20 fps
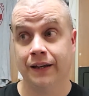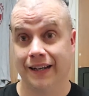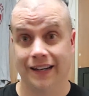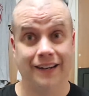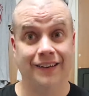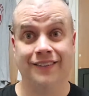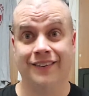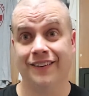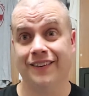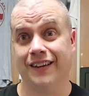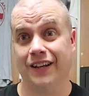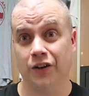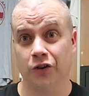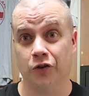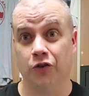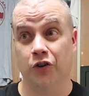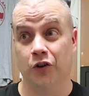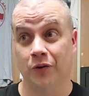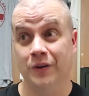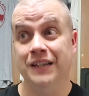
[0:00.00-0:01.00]
It is in
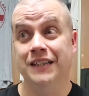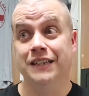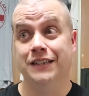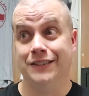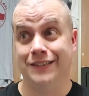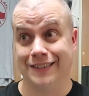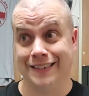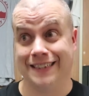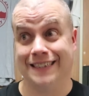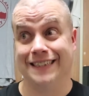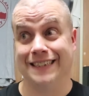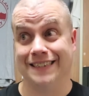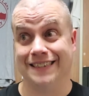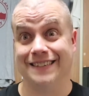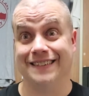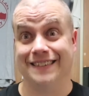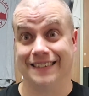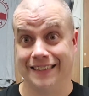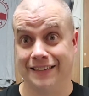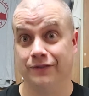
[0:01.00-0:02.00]
theaters, so check it out
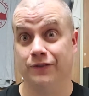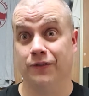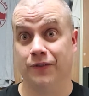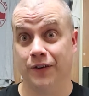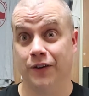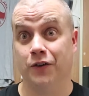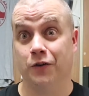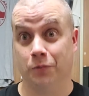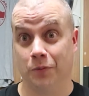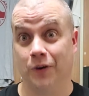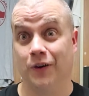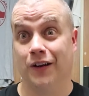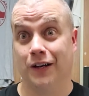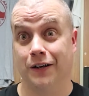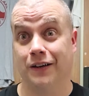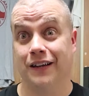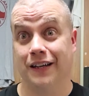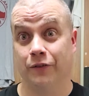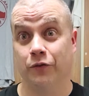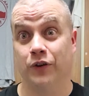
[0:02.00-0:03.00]
because I have a feeling it's probably going
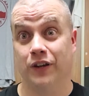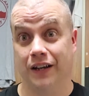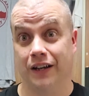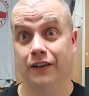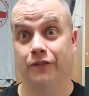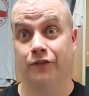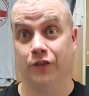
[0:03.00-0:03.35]
to leave within a